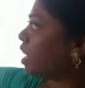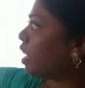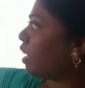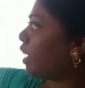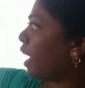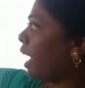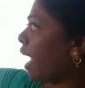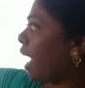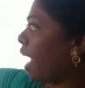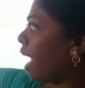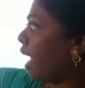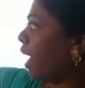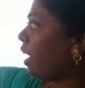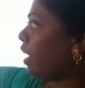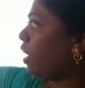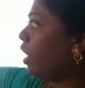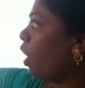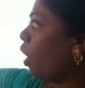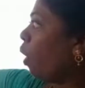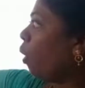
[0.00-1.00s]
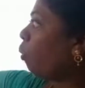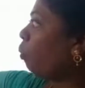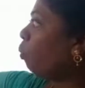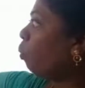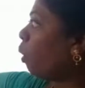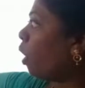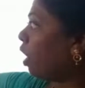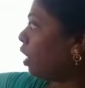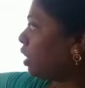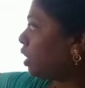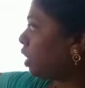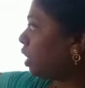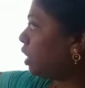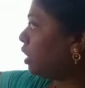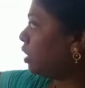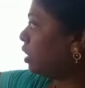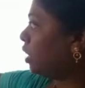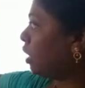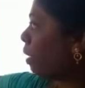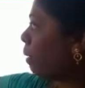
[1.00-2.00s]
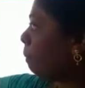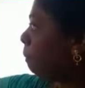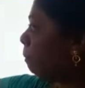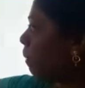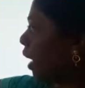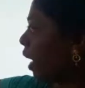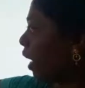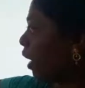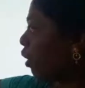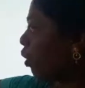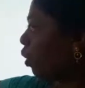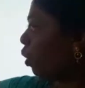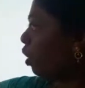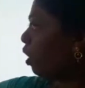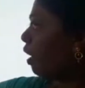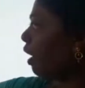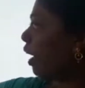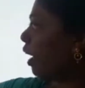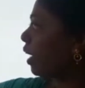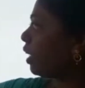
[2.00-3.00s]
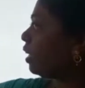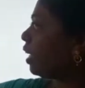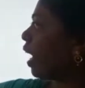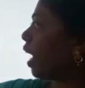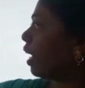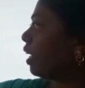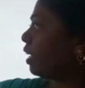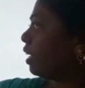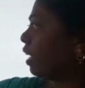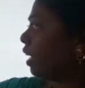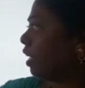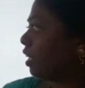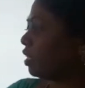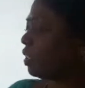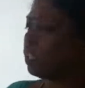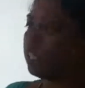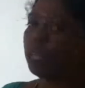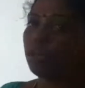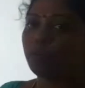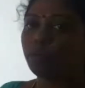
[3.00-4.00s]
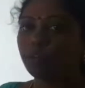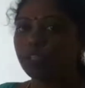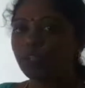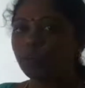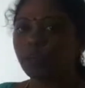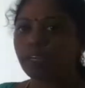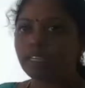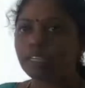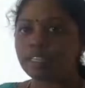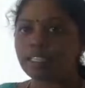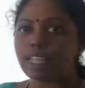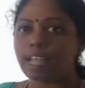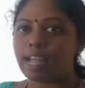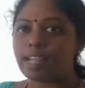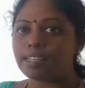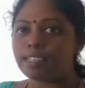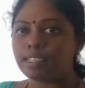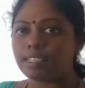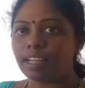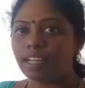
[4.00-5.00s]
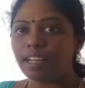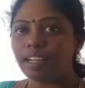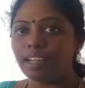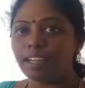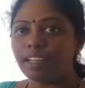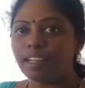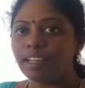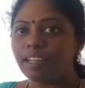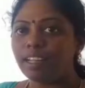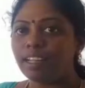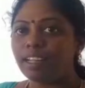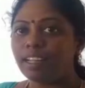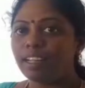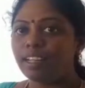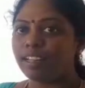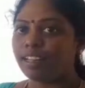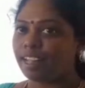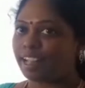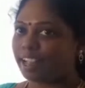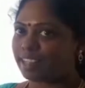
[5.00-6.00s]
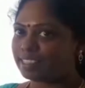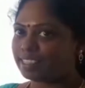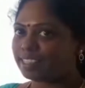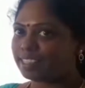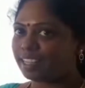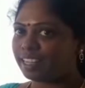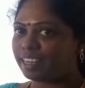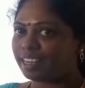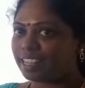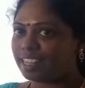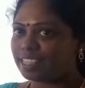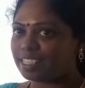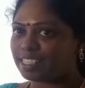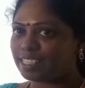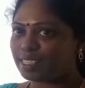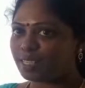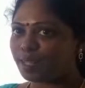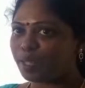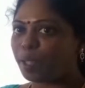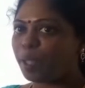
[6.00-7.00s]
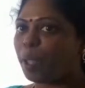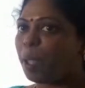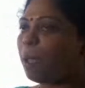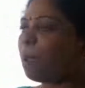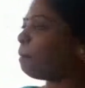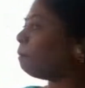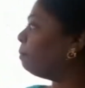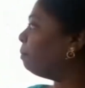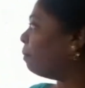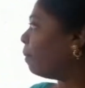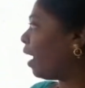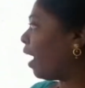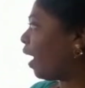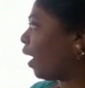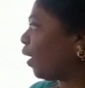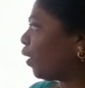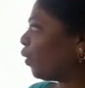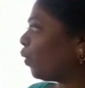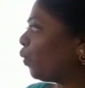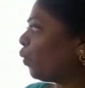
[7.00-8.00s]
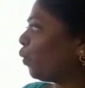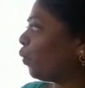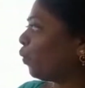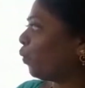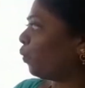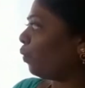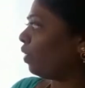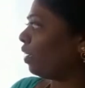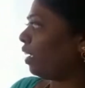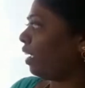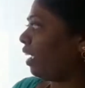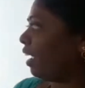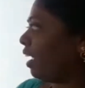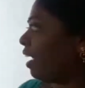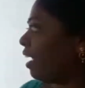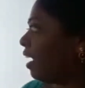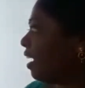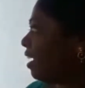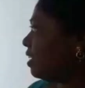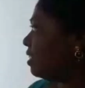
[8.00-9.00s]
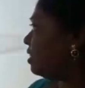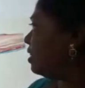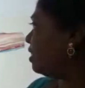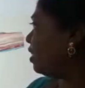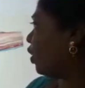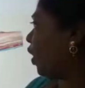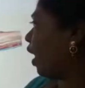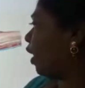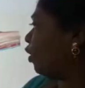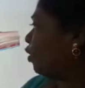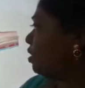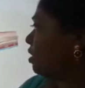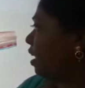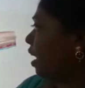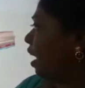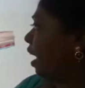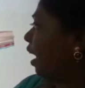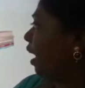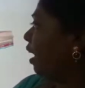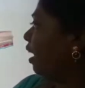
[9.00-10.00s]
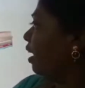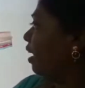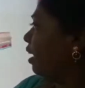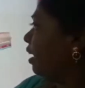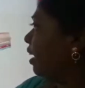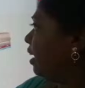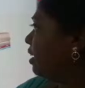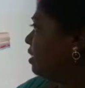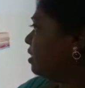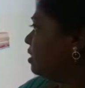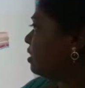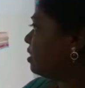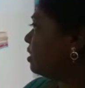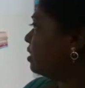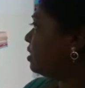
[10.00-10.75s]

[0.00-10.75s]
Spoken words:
are air, water, marrow and cartilage. Which one is the answer? The answer is marrow. Yes, can you see? Yes, this